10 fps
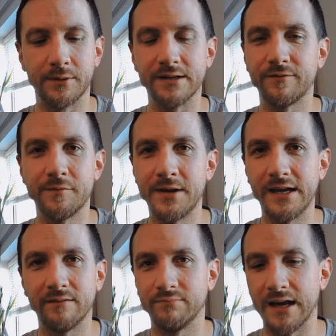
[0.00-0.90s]
But for
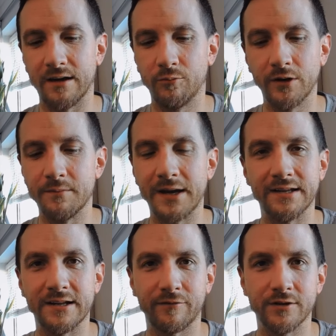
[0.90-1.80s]
me, yeah, it wouldn't have made
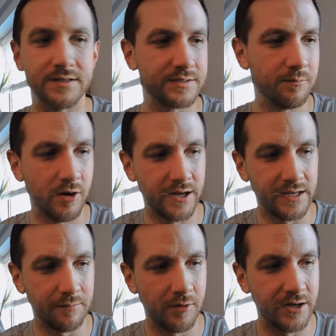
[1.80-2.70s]
a difference.
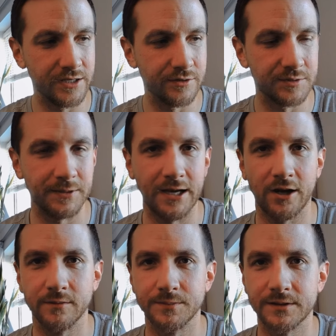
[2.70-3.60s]
My USB
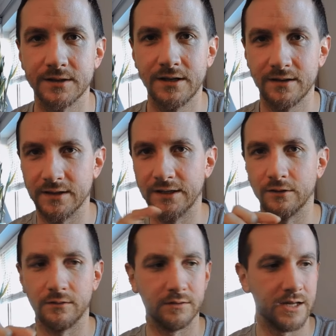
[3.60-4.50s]
hubs, the
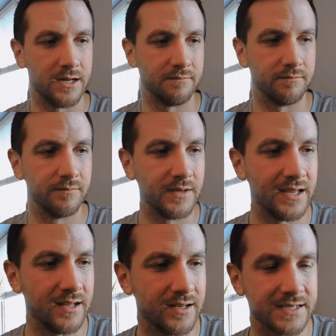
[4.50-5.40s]
little
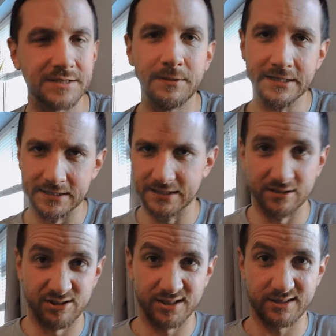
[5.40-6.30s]
like splitters
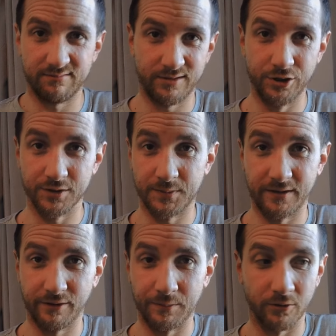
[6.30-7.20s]
are just USB
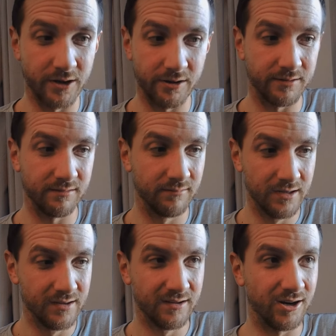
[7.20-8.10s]
3.0, and
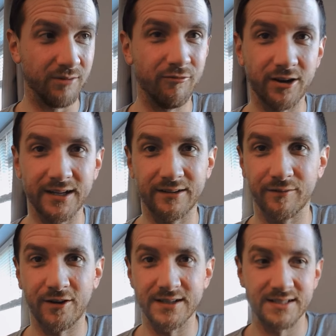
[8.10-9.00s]
I'm running
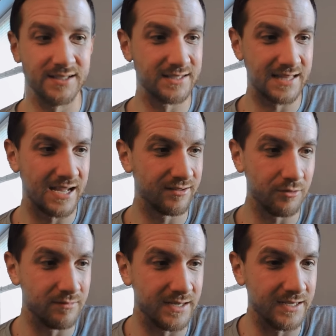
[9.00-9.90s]
devices that
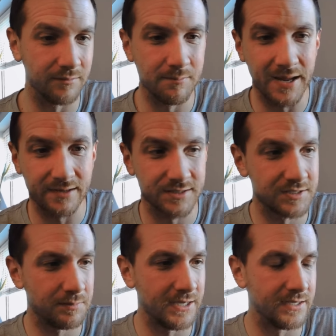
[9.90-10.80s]
don't need mega
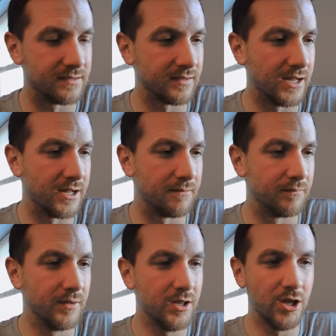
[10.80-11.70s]
speed.
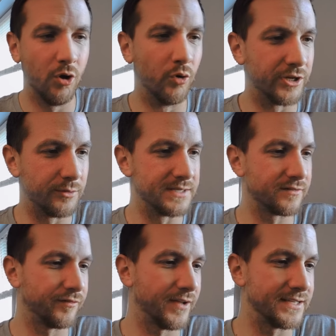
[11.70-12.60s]
Audio
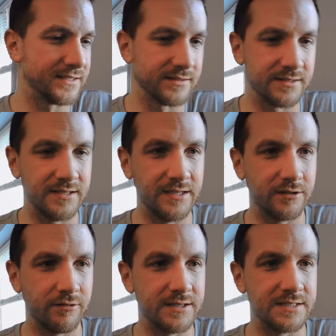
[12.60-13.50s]
interface doesn't need
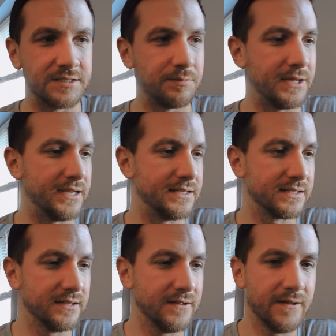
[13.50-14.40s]
crazy speed.
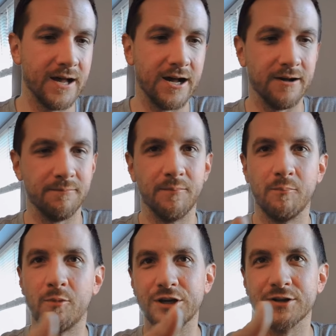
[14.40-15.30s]

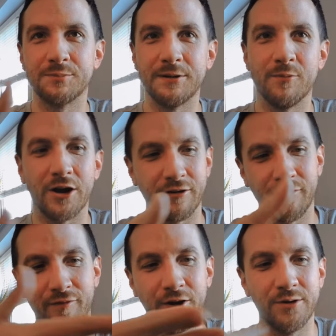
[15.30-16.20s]
USB
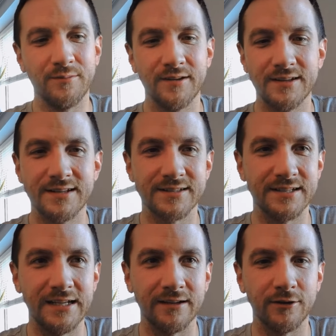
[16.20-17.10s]
microphone, it
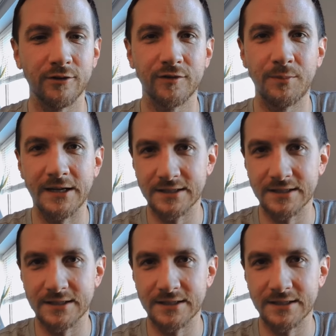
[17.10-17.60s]
doesn't need a lot of speed.